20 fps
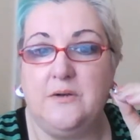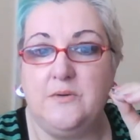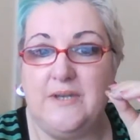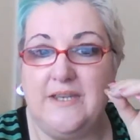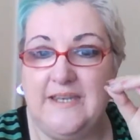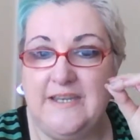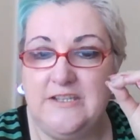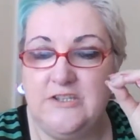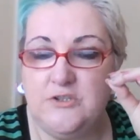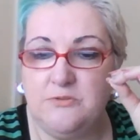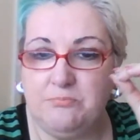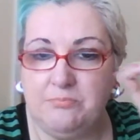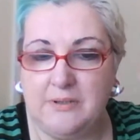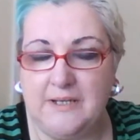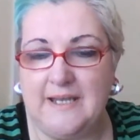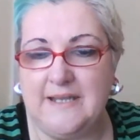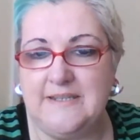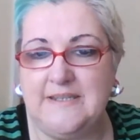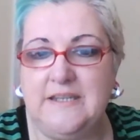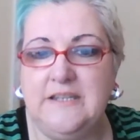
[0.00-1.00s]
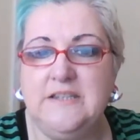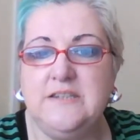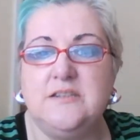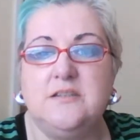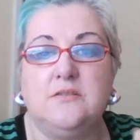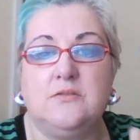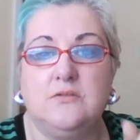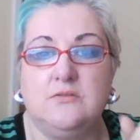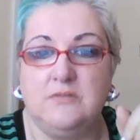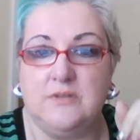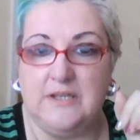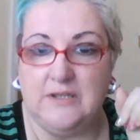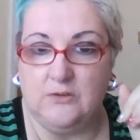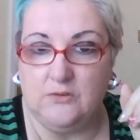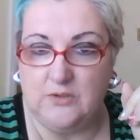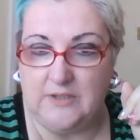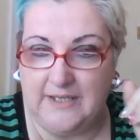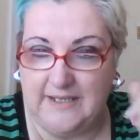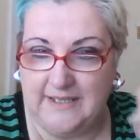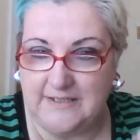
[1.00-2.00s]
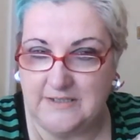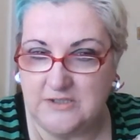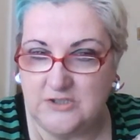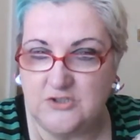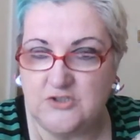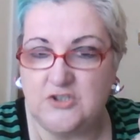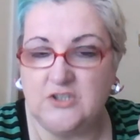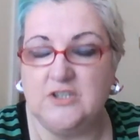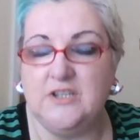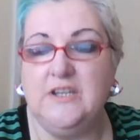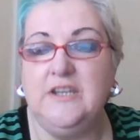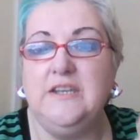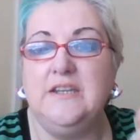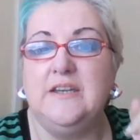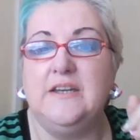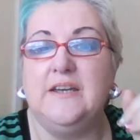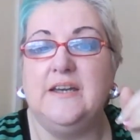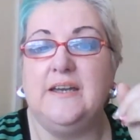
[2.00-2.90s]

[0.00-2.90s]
each planet energy